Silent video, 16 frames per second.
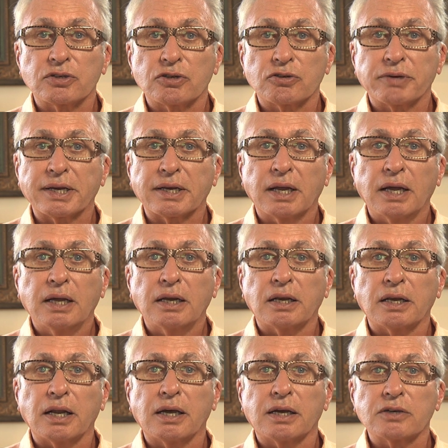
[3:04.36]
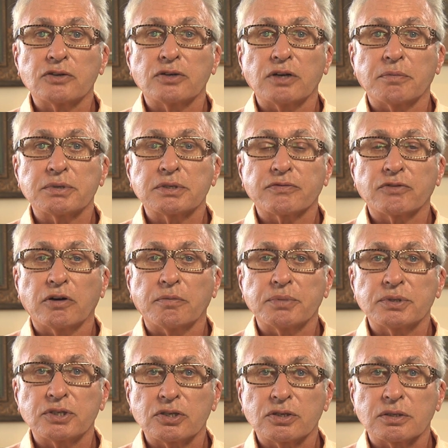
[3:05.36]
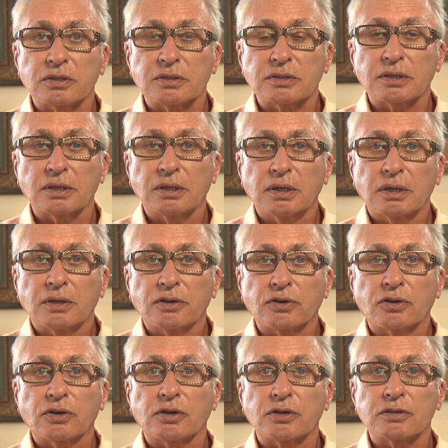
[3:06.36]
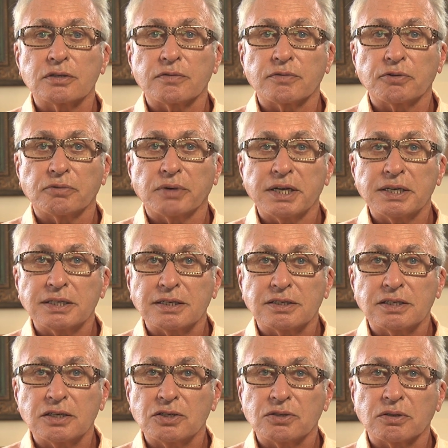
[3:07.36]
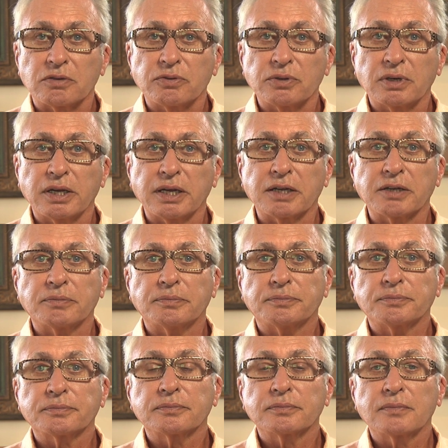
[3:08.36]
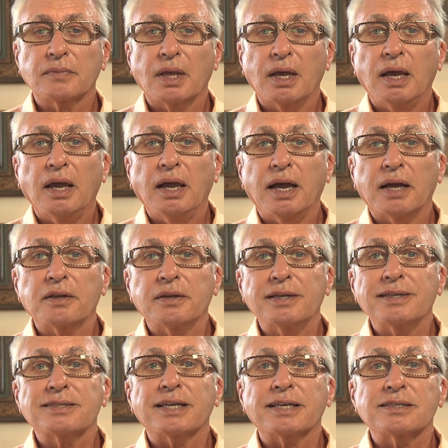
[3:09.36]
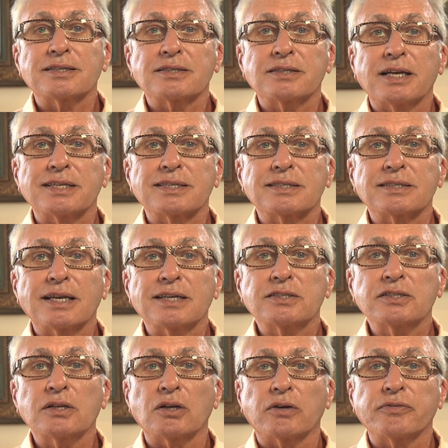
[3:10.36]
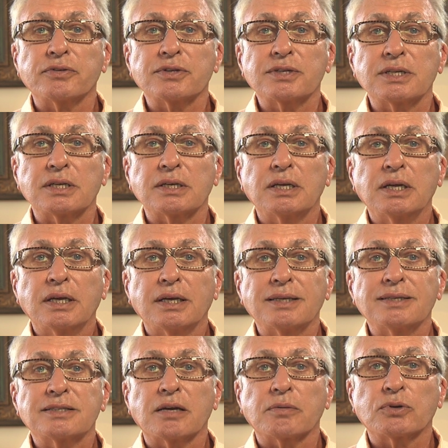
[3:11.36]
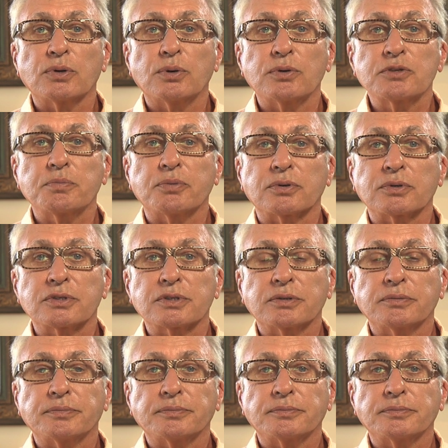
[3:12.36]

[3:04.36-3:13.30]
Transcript: to create large numbers of compositions, the curse of the writing teacher, if you like. And these exercises are still often seen in some course books.